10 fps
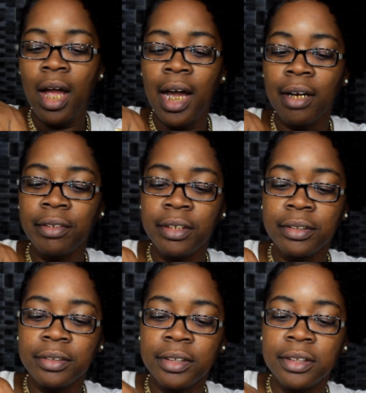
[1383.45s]
I don't
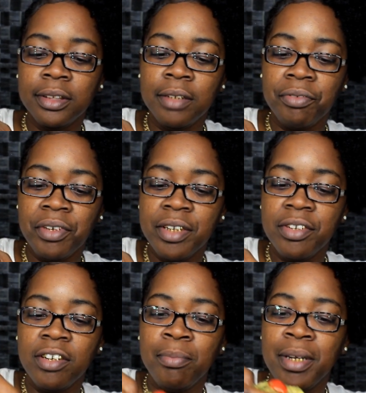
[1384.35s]
know. Stuff, freaky
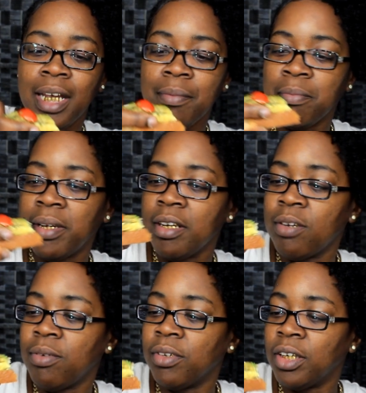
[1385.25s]
stuff be happening. Make you
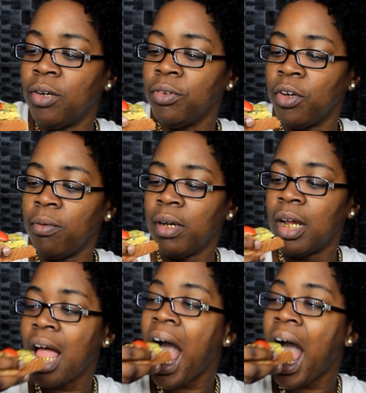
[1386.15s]
don't want to go nowhere.